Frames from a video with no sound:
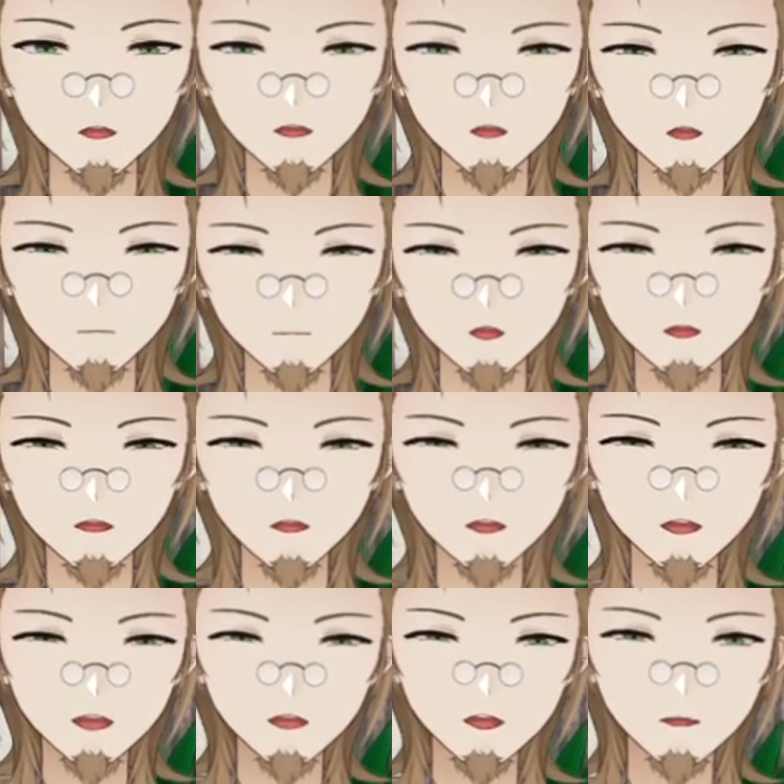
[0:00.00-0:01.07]
Comes out
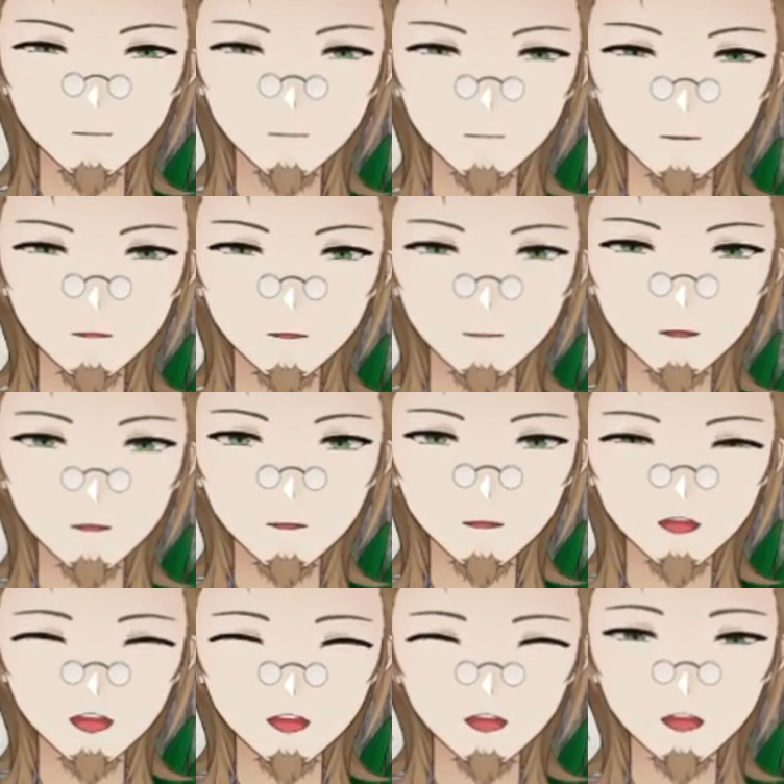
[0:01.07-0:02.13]
on
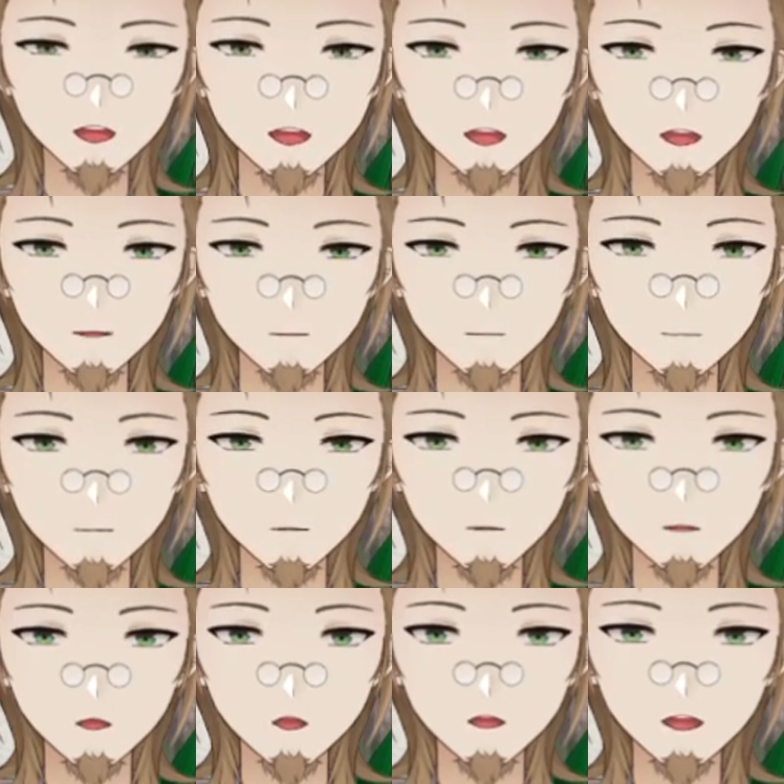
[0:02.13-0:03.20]
Saturdays as
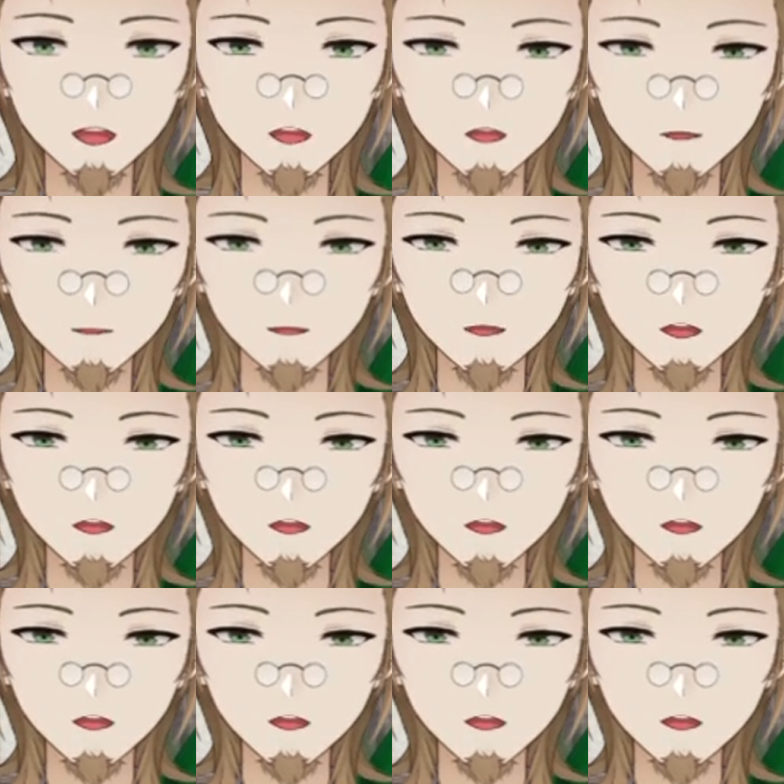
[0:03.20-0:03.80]
well,